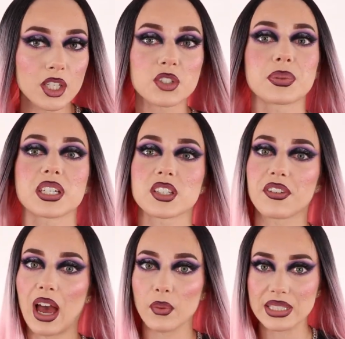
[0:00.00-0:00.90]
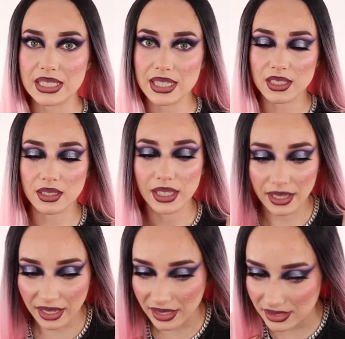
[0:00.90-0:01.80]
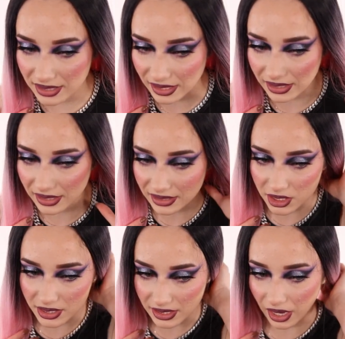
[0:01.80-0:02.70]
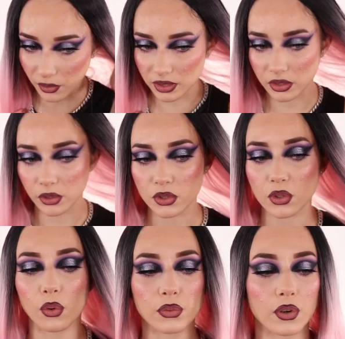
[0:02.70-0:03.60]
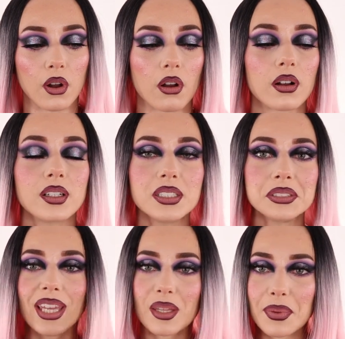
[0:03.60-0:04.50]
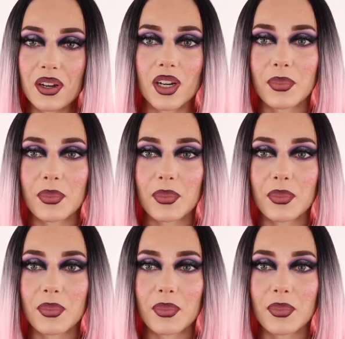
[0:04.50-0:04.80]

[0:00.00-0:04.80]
just because of how it sits on the head and just how it looks overall in the mirror.